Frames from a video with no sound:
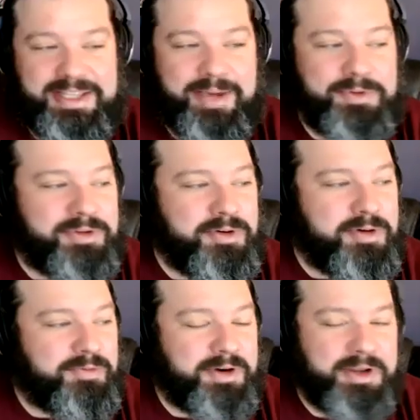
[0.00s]
will do
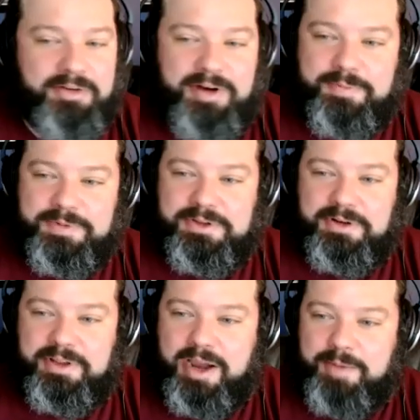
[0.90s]
it for another
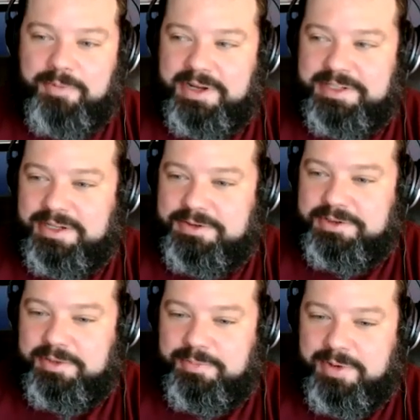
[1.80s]
episode of the Operate
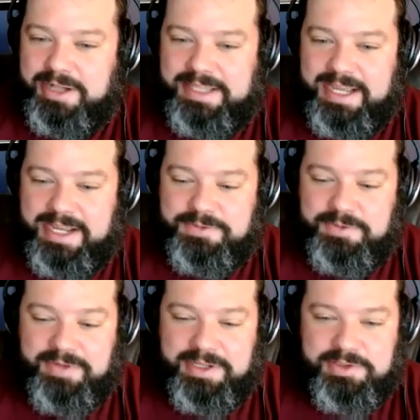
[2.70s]
Intelligently podcast.
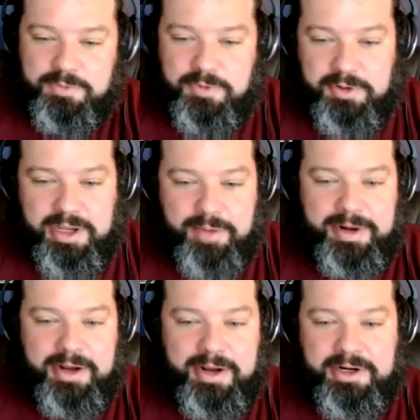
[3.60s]
We've got some more
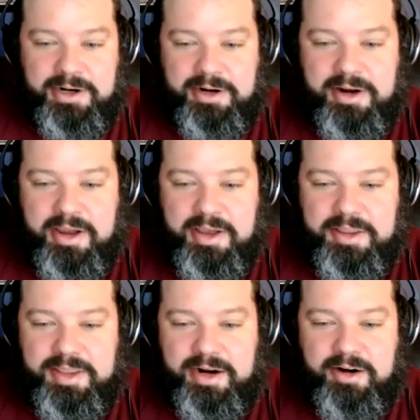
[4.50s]
coming out here
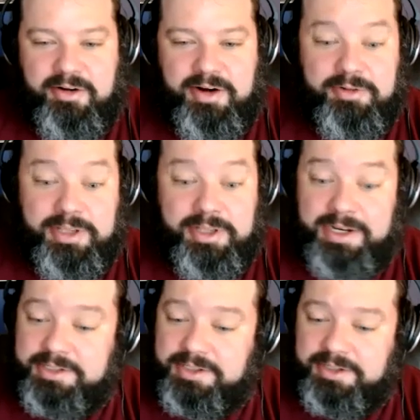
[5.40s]
that are
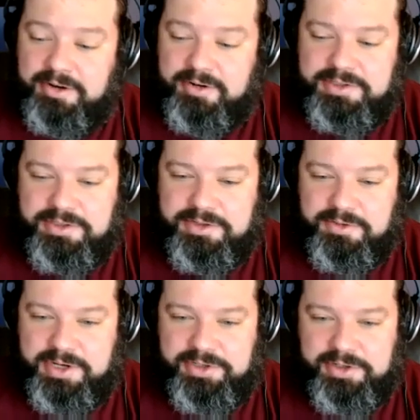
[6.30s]
related to the current
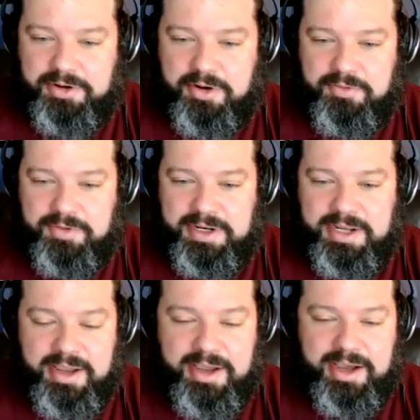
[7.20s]
situation of
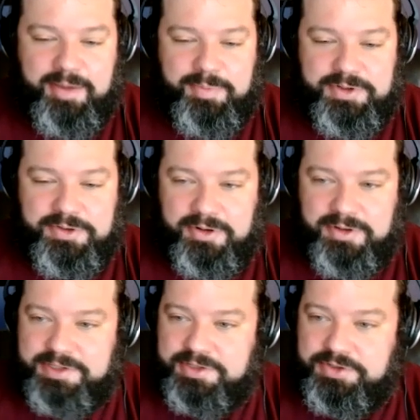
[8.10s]
COVID. Be sure to
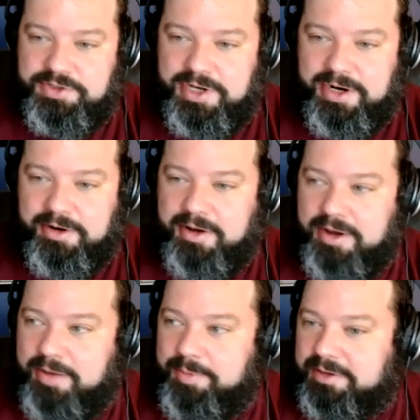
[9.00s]
listen, share, comment,